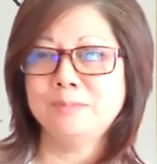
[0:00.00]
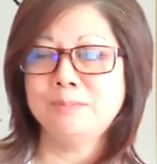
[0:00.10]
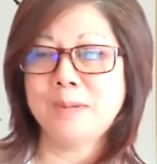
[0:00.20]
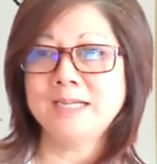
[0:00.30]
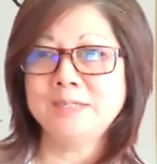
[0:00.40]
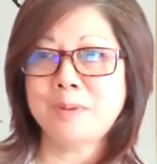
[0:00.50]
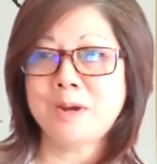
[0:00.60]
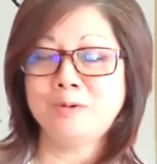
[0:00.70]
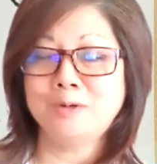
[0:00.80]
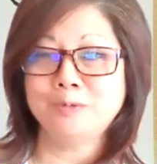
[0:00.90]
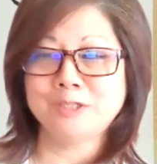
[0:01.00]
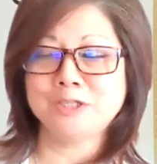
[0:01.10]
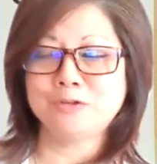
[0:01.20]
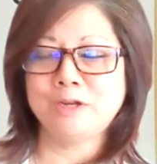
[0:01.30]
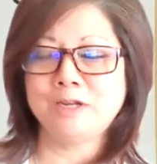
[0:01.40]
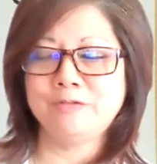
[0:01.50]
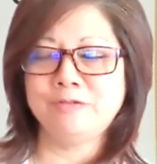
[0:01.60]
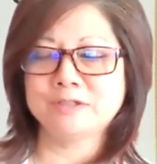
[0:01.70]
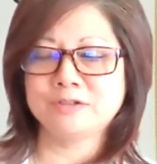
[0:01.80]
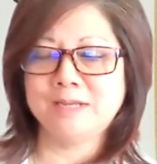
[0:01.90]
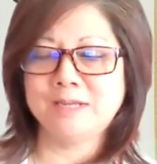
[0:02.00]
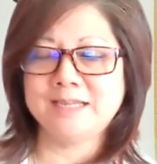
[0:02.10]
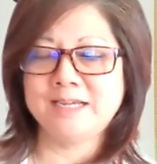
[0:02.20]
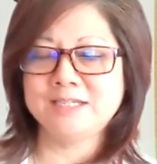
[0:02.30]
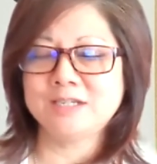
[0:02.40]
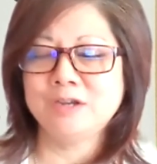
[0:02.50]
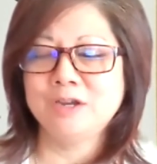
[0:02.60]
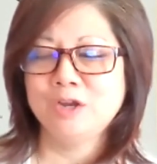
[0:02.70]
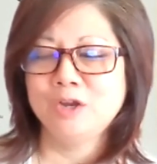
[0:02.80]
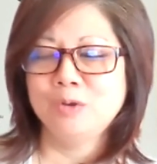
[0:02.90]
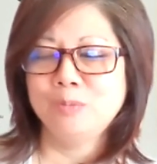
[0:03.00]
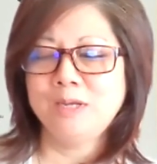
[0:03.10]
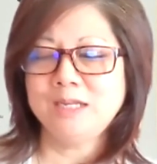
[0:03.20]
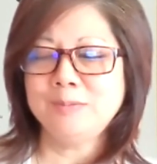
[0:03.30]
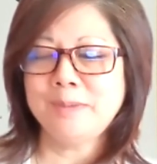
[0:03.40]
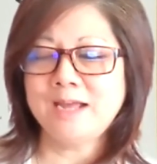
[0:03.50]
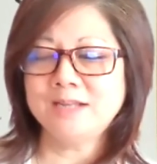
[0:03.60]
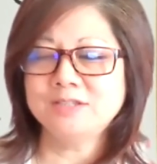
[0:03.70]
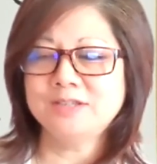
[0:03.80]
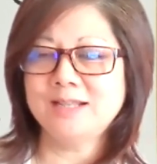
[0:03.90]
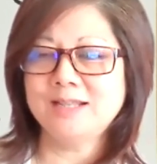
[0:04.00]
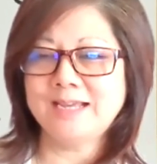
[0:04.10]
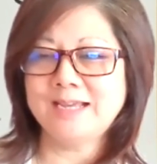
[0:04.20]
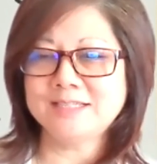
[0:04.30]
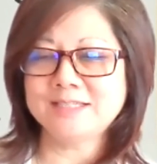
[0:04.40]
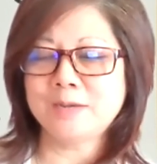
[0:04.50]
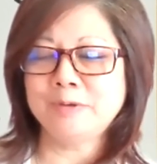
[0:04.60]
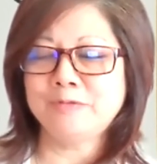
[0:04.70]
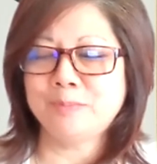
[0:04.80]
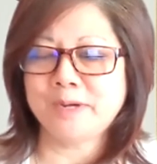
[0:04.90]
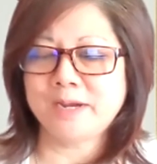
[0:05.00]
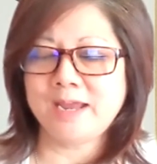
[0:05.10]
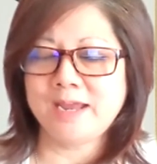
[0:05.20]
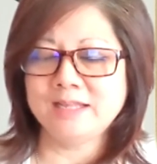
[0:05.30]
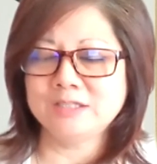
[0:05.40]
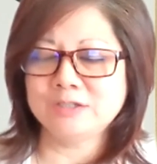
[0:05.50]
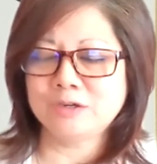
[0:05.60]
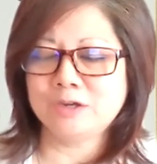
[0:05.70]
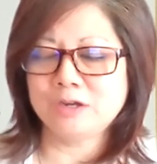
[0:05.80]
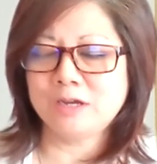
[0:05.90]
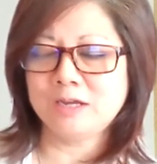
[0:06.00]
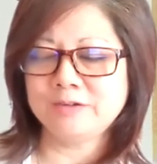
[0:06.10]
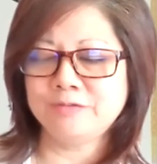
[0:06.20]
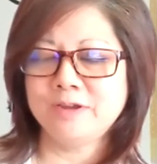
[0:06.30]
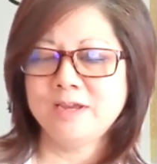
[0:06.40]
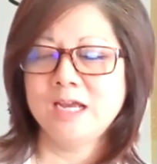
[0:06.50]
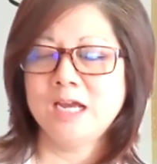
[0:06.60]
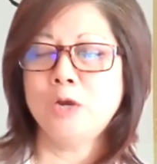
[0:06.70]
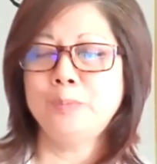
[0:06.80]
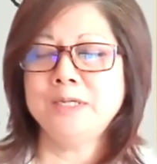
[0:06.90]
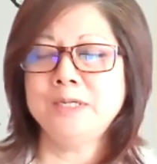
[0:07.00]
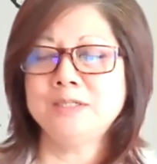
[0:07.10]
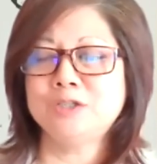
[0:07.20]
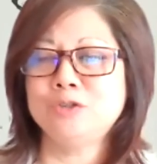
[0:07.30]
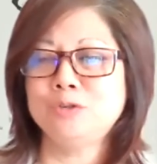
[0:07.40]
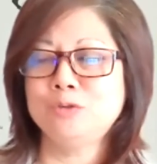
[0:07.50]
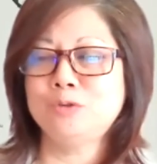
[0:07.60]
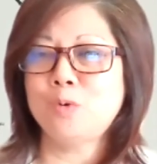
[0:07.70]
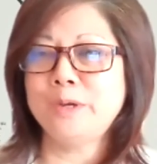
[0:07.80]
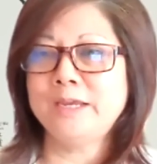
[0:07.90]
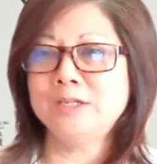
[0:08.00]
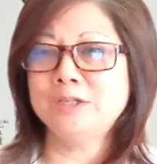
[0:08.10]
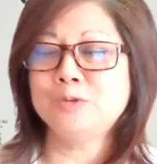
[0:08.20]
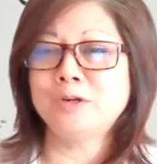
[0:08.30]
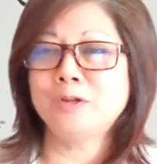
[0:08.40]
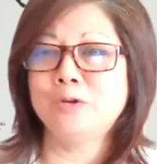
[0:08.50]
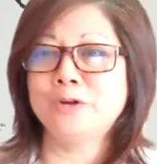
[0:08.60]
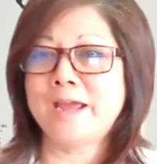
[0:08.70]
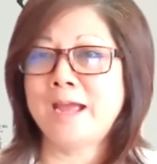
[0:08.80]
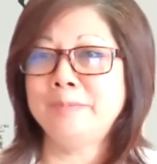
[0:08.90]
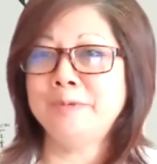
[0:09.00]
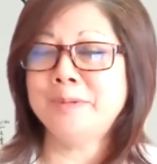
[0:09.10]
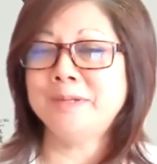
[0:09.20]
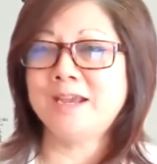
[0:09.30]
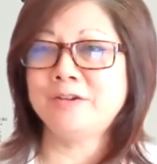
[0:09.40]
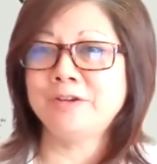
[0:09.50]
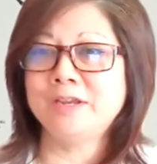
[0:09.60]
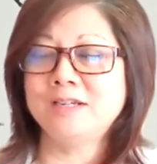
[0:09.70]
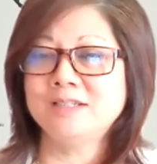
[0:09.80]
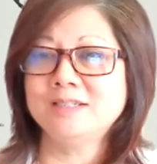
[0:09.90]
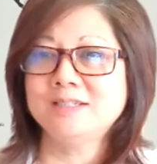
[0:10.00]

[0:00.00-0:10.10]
mind power, which is creative visualization, we can imagine that light is coming from our hands, kind of helping to go into our lower abdomen area,